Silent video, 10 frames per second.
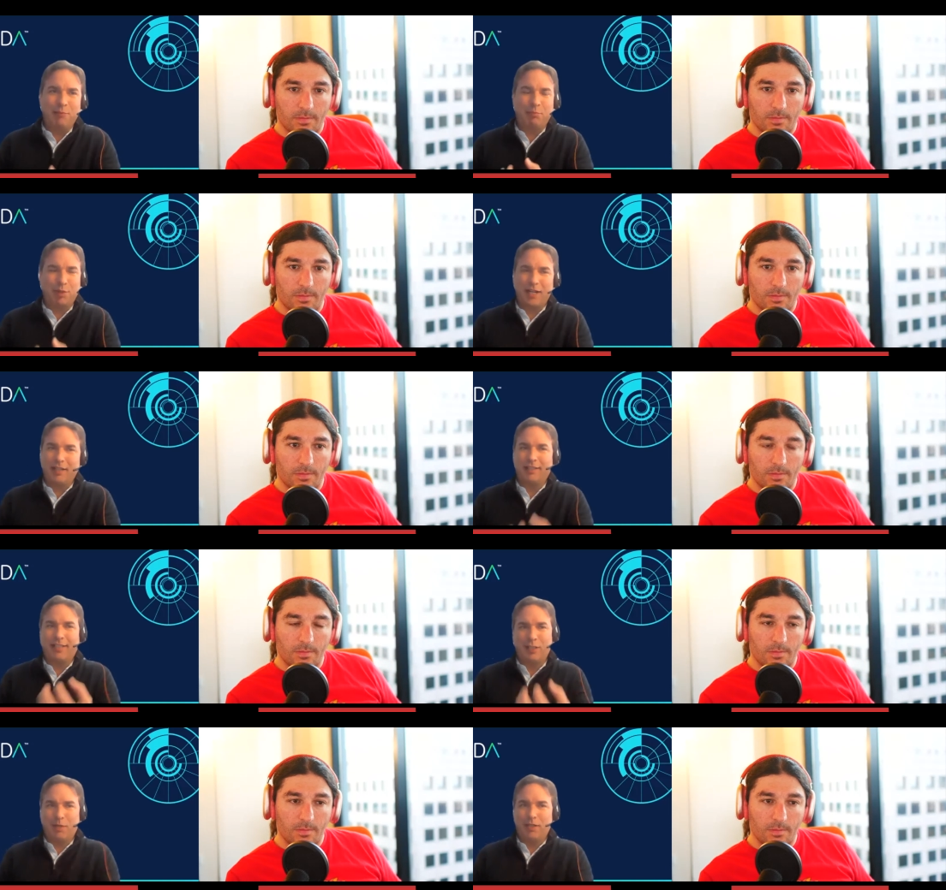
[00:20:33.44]
Speaker 1: a product in
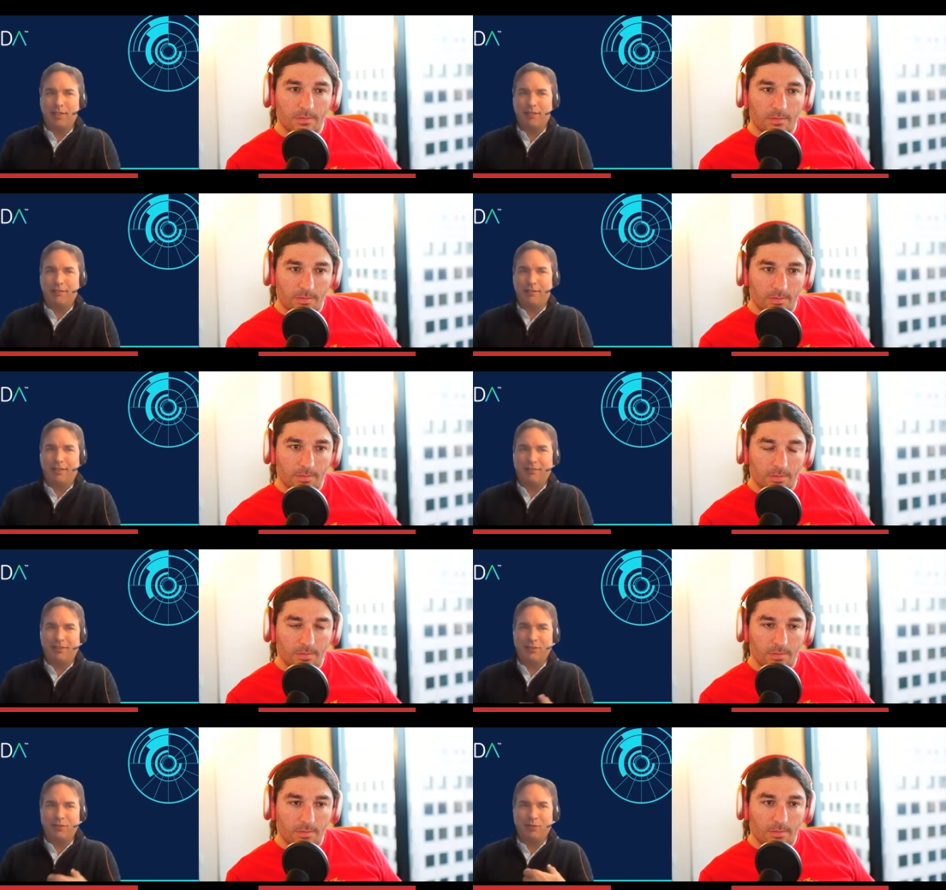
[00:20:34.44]
the market that
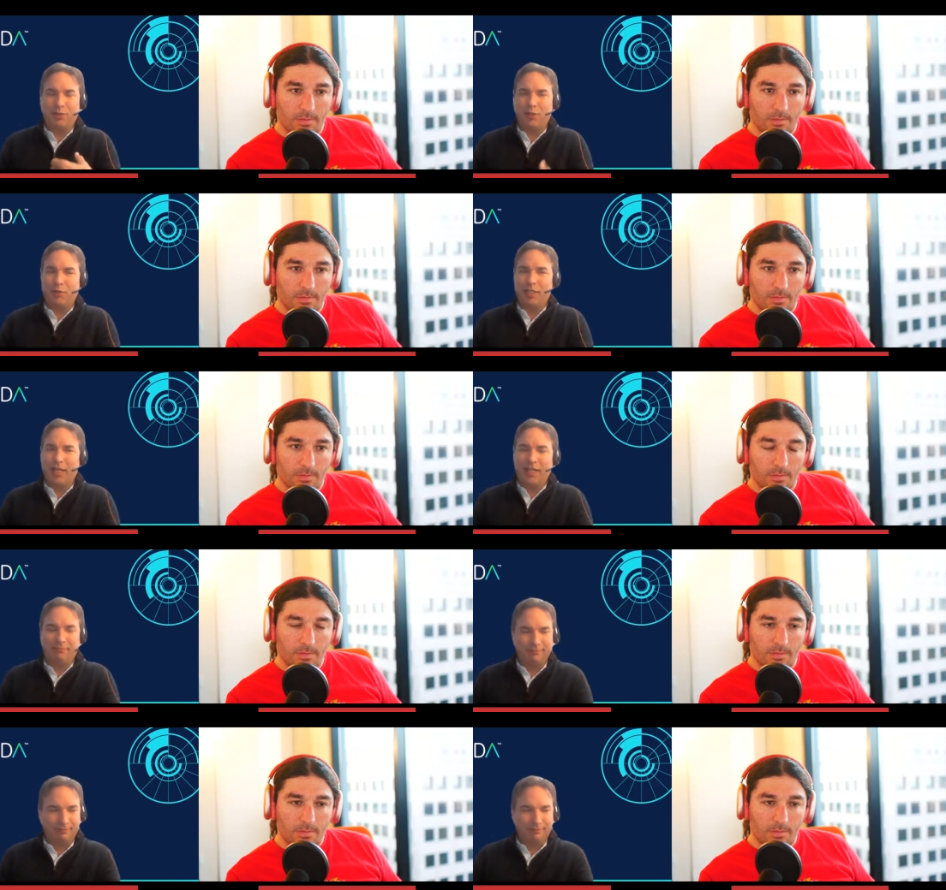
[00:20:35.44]
is you can go online,